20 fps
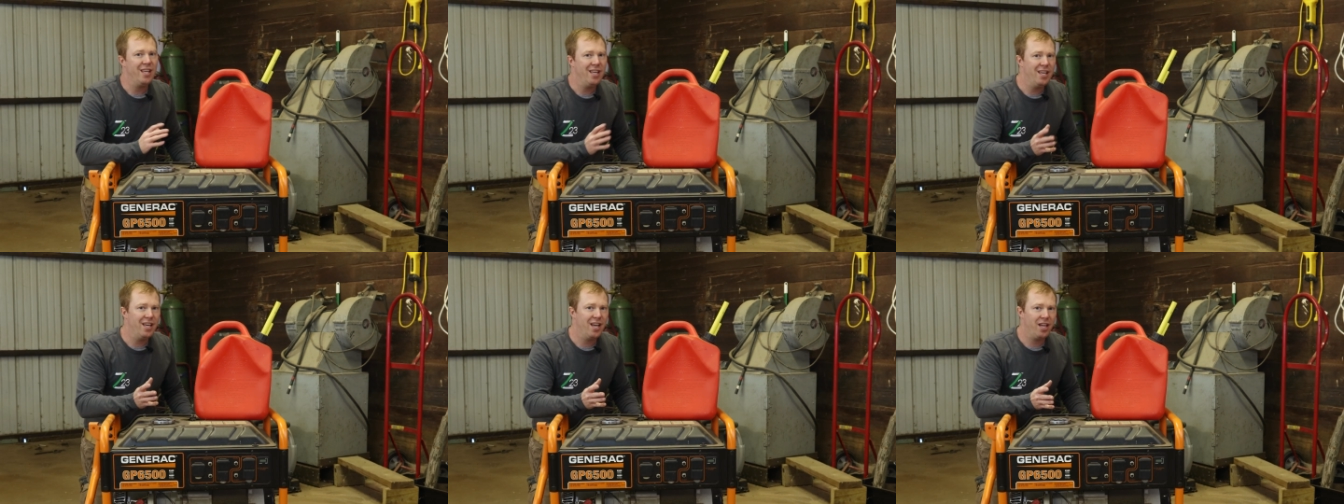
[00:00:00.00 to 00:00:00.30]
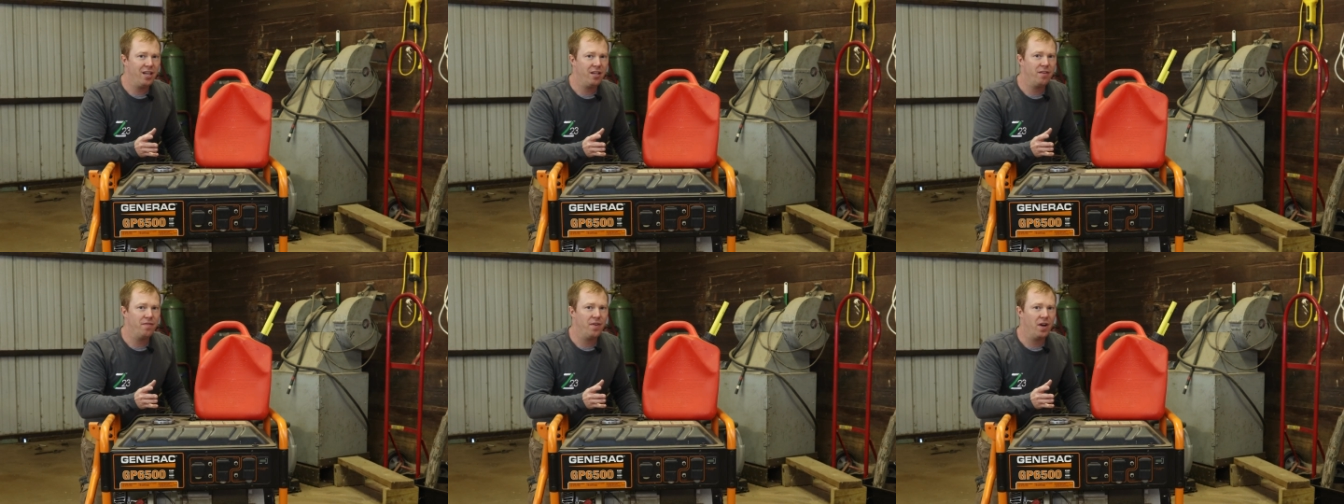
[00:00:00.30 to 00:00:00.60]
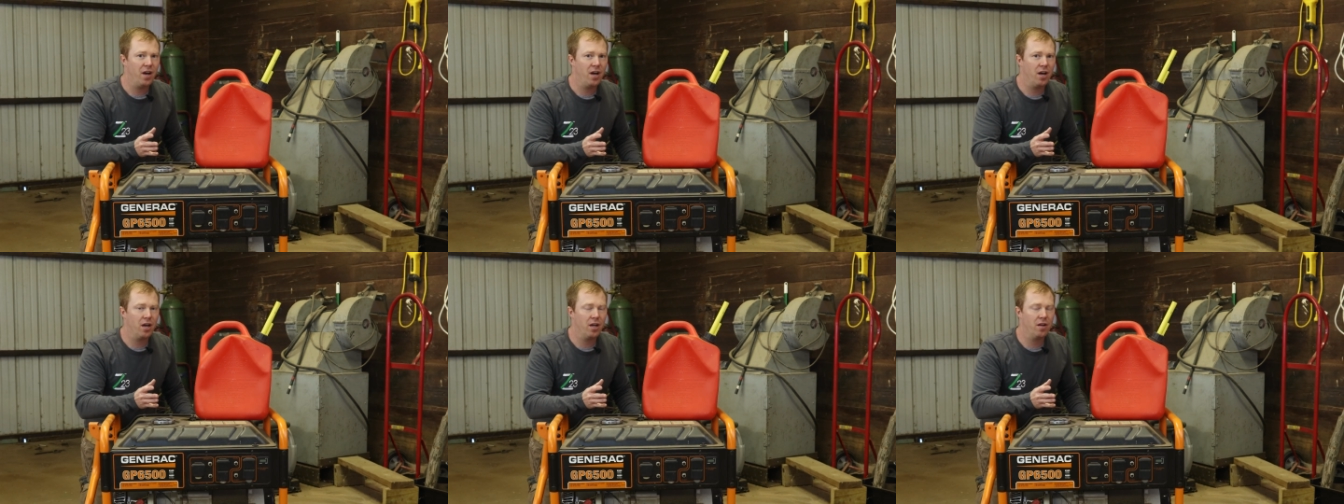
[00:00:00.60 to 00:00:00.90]
E
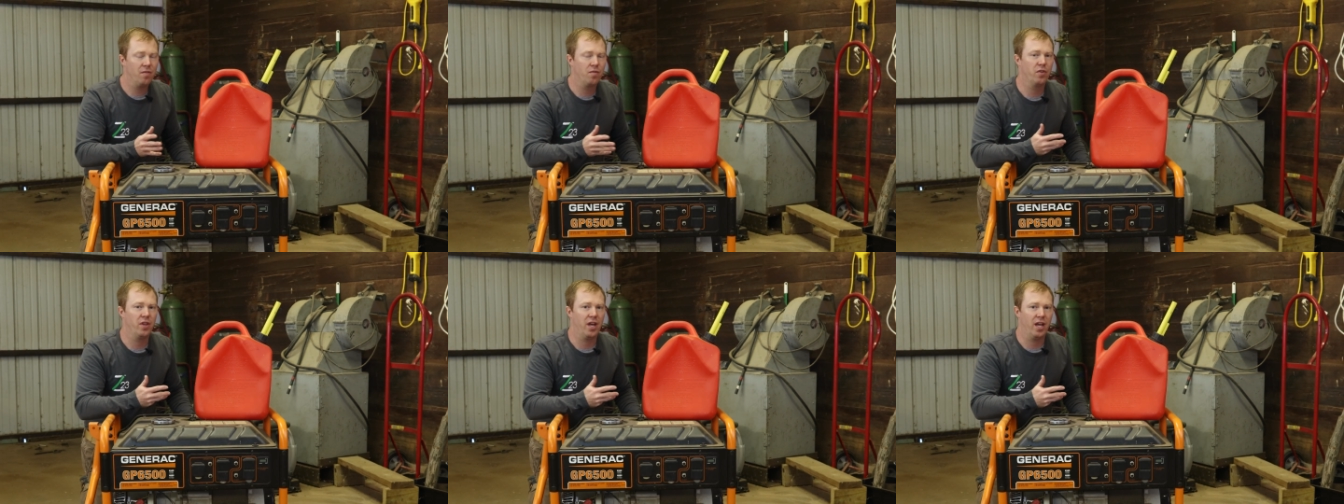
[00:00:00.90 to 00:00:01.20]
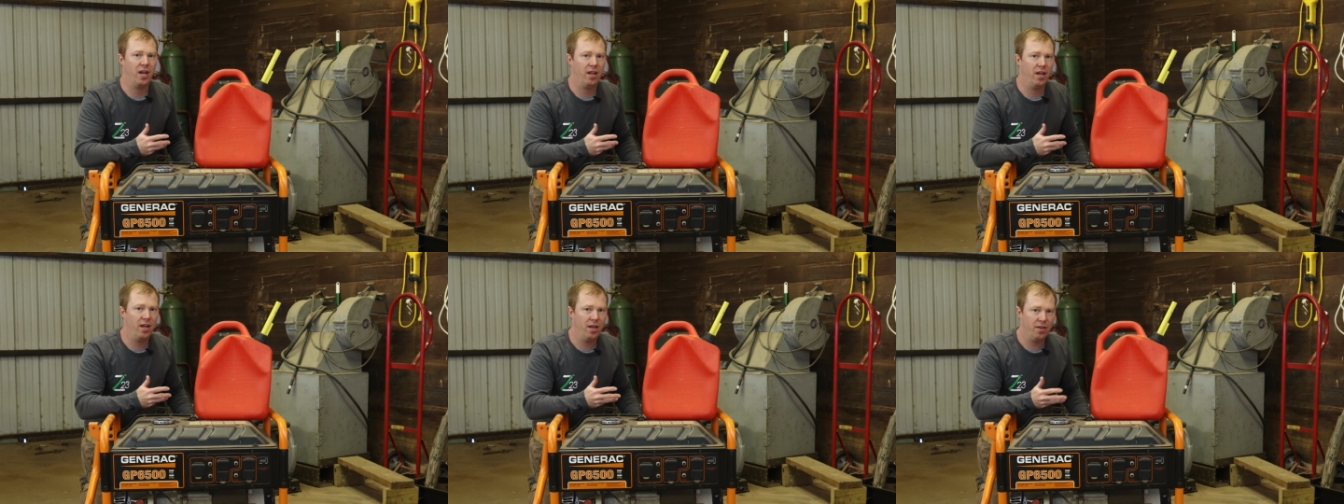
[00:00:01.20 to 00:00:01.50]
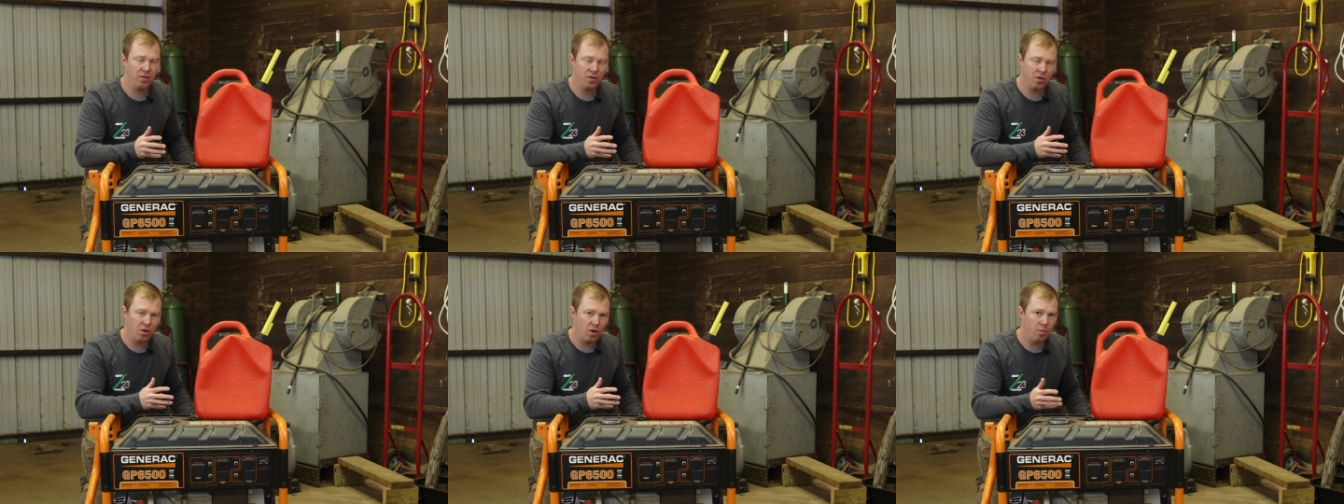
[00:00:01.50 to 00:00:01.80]
eighty-five or that
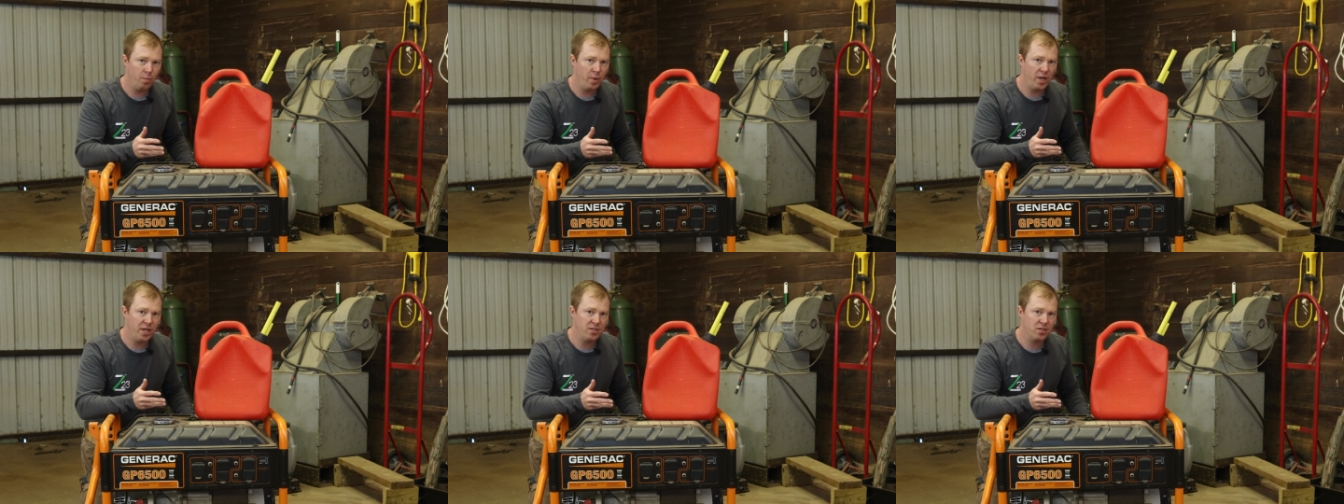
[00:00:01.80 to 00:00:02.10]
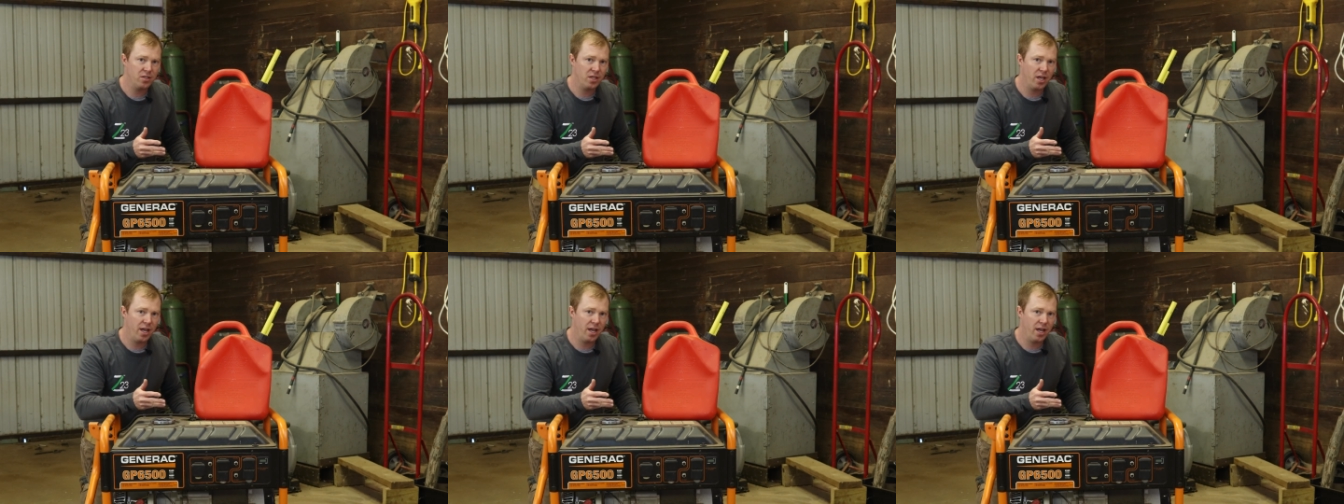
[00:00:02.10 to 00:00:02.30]
ethanol-based